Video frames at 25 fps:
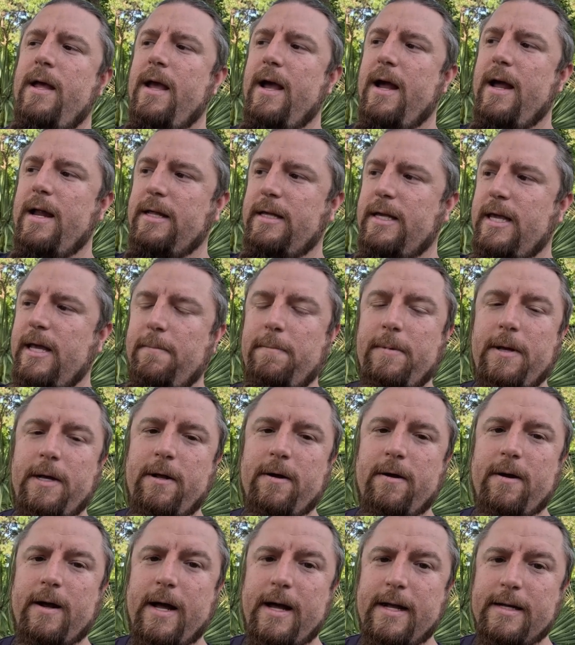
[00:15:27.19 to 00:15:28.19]
and keeping
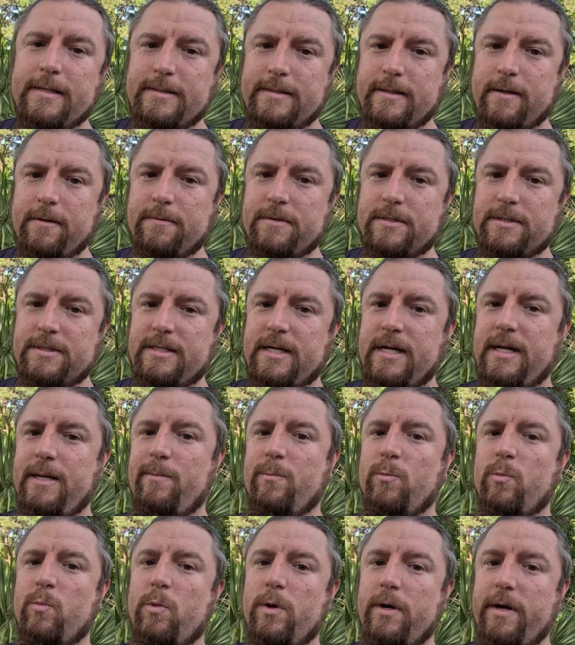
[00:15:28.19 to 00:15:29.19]
your ISO the
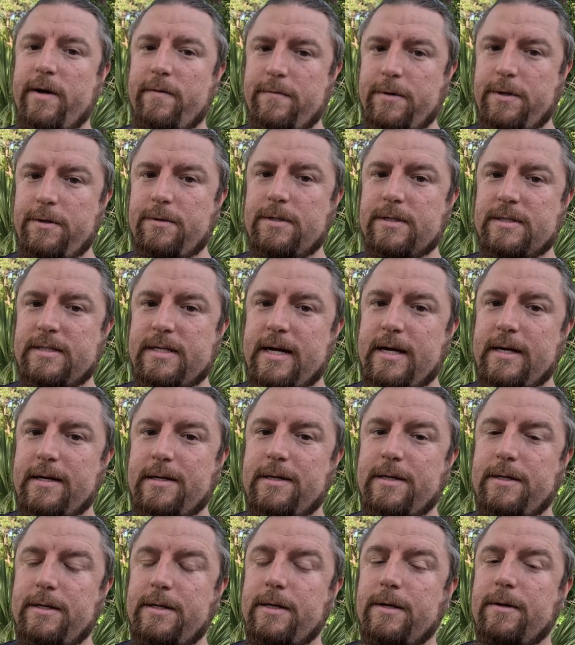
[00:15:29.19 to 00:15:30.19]
same, whatever you decided
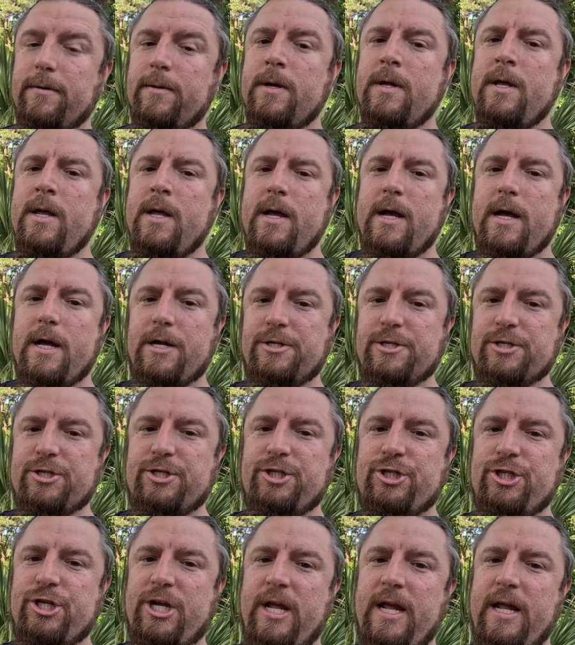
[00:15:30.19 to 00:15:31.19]
to do, and
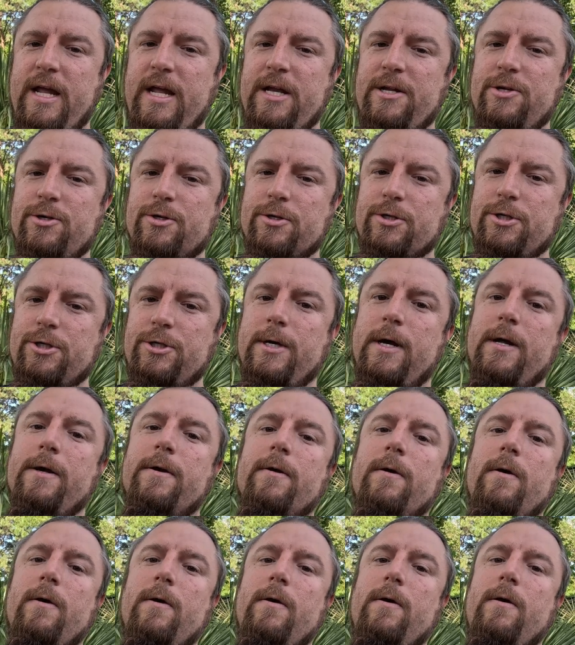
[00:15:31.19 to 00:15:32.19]
just change your
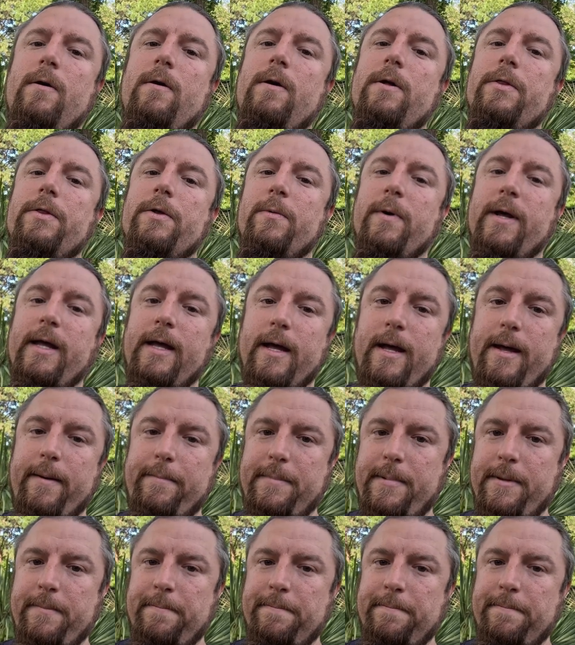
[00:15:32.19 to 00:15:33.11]
shutter all the way up